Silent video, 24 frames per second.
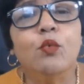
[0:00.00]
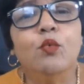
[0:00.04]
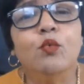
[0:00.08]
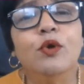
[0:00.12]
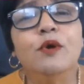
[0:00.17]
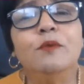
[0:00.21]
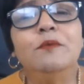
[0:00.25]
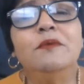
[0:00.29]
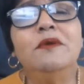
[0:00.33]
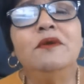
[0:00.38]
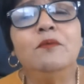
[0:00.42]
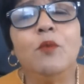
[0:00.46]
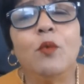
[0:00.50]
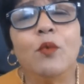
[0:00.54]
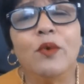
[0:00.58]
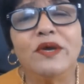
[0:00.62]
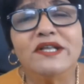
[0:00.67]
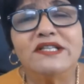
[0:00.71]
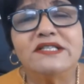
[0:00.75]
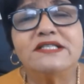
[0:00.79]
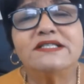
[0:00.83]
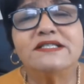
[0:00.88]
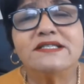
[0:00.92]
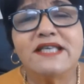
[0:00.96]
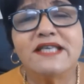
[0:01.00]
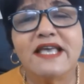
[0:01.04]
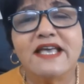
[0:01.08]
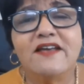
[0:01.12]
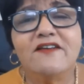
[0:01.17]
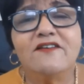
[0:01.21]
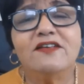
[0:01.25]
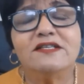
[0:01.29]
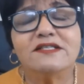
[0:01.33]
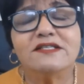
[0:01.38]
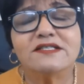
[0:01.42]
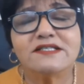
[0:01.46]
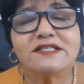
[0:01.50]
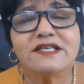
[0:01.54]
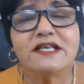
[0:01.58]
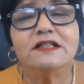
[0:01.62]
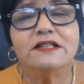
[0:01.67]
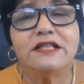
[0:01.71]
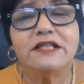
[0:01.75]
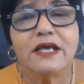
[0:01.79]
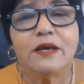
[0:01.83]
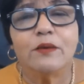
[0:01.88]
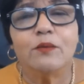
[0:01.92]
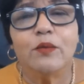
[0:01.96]
women would sell
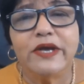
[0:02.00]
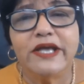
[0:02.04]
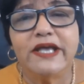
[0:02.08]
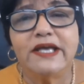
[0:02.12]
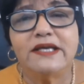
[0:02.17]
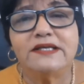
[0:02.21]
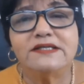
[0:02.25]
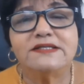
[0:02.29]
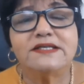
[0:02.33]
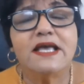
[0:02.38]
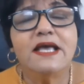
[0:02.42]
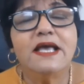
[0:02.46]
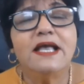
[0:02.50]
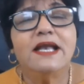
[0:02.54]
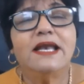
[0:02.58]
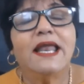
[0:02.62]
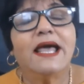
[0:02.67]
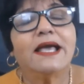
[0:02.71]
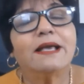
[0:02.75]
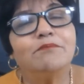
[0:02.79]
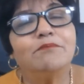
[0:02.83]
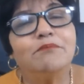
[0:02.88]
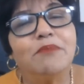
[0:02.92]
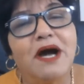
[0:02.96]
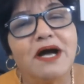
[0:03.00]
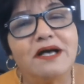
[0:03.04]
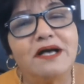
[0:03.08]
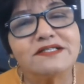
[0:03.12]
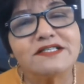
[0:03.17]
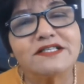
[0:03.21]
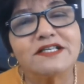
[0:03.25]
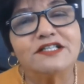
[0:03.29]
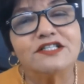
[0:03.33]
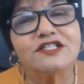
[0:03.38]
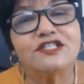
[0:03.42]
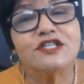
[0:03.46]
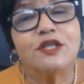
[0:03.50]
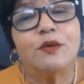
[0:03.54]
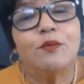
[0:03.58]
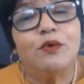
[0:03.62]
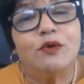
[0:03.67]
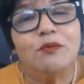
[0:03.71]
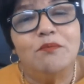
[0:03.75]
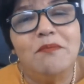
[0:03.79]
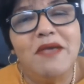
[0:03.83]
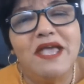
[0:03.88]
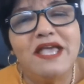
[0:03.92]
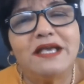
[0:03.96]
their wares like baskets. They
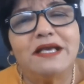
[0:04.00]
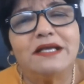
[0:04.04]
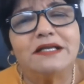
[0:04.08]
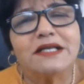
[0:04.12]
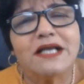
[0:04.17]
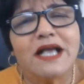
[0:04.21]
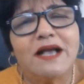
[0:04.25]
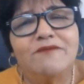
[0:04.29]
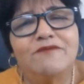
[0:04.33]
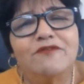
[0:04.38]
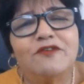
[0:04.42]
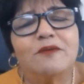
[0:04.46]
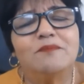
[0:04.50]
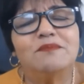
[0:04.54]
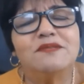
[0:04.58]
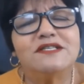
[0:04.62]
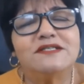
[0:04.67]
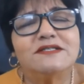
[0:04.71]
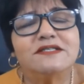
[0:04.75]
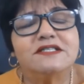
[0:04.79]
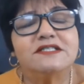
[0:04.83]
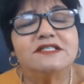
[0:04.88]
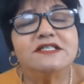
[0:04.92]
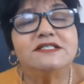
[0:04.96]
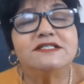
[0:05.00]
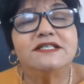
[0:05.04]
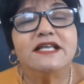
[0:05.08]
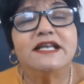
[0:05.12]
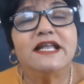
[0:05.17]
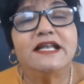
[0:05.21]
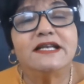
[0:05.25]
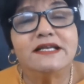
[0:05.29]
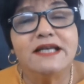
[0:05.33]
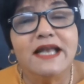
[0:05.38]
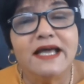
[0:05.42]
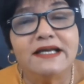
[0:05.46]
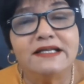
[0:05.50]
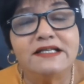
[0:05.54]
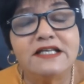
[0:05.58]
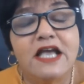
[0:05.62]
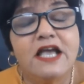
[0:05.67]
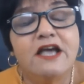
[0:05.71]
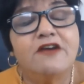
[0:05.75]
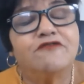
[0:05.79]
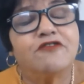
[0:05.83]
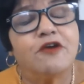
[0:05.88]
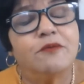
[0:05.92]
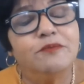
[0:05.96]
would make it, come from the cities, and at night
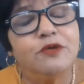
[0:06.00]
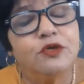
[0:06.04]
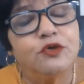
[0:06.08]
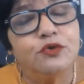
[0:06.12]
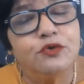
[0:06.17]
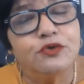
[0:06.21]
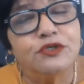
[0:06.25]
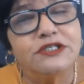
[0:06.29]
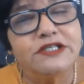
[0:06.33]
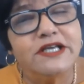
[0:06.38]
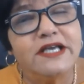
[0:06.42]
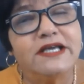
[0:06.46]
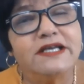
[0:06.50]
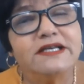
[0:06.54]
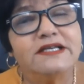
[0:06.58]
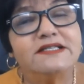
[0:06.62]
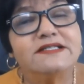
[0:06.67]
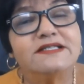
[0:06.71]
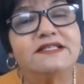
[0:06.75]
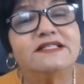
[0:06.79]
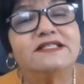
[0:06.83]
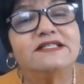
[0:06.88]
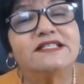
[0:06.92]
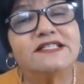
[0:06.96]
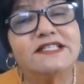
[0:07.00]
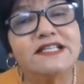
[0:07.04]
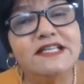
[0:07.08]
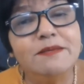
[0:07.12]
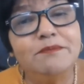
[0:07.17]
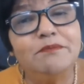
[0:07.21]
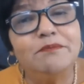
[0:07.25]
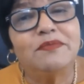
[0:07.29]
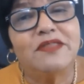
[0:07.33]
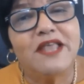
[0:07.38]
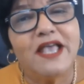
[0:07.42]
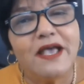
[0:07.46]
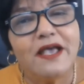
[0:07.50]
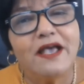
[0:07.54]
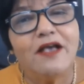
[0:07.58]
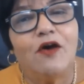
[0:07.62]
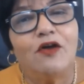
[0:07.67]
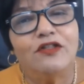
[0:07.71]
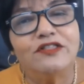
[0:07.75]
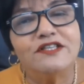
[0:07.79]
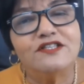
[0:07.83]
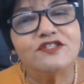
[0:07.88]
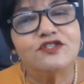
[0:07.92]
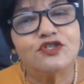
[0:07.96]
from the rural areas, and sleep there
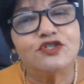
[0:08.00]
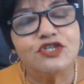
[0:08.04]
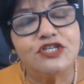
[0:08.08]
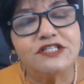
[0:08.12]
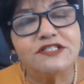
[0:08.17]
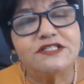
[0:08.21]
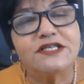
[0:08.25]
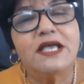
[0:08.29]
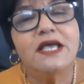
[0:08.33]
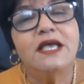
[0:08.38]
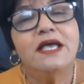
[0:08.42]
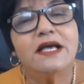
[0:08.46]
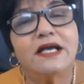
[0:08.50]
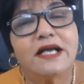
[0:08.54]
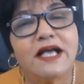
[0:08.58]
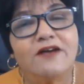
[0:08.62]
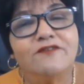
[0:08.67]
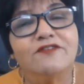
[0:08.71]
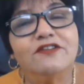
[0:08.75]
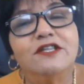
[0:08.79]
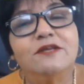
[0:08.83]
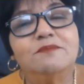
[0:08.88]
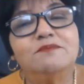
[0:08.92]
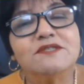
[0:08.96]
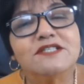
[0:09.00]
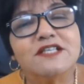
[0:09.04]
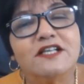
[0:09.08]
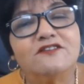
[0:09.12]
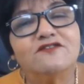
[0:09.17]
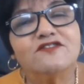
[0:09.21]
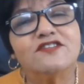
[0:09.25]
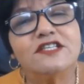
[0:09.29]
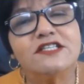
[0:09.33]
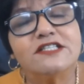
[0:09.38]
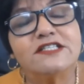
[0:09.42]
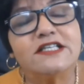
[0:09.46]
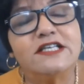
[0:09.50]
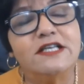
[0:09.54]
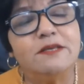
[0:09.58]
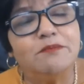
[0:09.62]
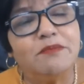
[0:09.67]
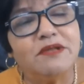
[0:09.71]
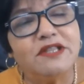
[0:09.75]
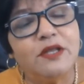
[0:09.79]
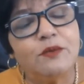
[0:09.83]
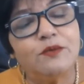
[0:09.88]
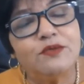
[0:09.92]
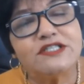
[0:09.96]
on the streets, cover themselves and
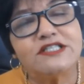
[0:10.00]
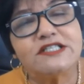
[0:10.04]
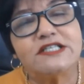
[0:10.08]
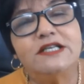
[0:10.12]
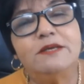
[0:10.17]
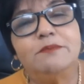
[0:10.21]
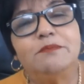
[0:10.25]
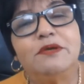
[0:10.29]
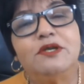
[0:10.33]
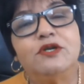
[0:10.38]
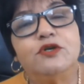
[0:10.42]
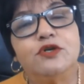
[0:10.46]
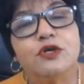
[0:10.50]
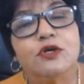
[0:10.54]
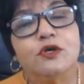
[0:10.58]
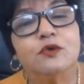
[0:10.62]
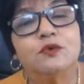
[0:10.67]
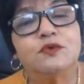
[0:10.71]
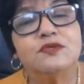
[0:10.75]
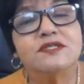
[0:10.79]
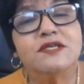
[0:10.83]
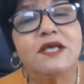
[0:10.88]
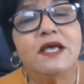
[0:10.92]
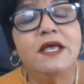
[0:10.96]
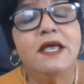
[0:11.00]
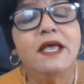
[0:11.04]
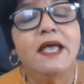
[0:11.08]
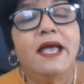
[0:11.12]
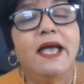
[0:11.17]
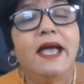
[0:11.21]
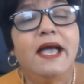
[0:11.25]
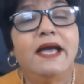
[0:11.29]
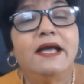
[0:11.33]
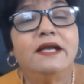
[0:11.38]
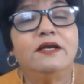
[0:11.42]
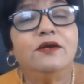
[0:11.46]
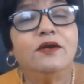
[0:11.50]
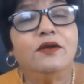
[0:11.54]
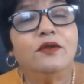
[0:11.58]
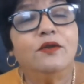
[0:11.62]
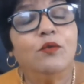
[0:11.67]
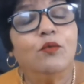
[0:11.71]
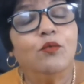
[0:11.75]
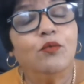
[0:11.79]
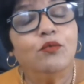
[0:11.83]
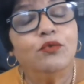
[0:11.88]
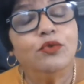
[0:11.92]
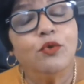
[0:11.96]
sleep, and they would sleep in rows. And
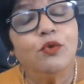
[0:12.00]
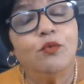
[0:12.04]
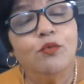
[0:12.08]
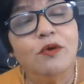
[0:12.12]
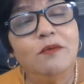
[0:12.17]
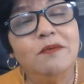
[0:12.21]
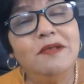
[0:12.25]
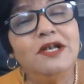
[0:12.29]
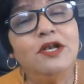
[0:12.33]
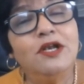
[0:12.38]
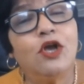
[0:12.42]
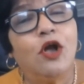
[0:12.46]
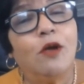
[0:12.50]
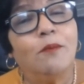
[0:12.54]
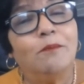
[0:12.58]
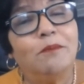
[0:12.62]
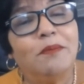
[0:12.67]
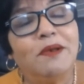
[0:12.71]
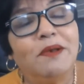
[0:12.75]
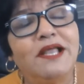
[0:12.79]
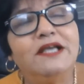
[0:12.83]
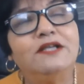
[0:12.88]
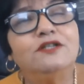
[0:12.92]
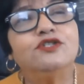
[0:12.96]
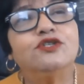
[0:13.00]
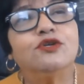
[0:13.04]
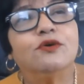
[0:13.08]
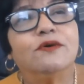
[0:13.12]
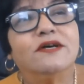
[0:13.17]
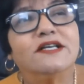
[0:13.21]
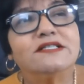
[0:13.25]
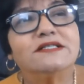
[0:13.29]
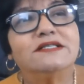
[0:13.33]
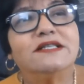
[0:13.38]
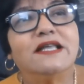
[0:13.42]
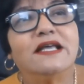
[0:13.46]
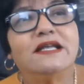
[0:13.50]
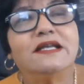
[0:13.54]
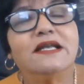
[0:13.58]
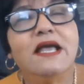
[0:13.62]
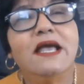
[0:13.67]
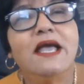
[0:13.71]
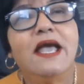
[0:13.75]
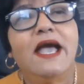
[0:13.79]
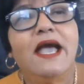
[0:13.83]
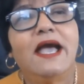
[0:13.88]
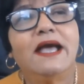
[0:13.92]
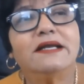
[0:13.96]
the women complained to us that
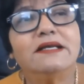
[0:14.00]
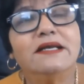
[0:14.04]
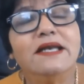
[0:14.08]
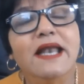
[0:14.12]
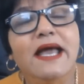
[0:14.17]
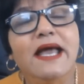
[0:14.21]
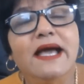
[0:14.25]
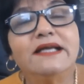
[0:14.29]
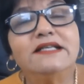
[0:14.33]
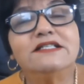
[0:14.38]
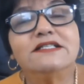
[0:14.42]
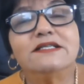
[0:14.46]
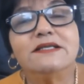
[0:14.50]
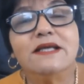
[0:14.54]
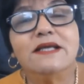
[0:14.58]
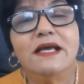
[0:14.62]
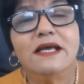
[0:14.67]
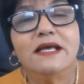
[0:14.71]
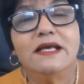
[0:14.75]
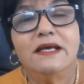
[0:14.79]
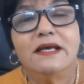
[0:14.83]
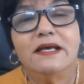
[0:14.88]
at night,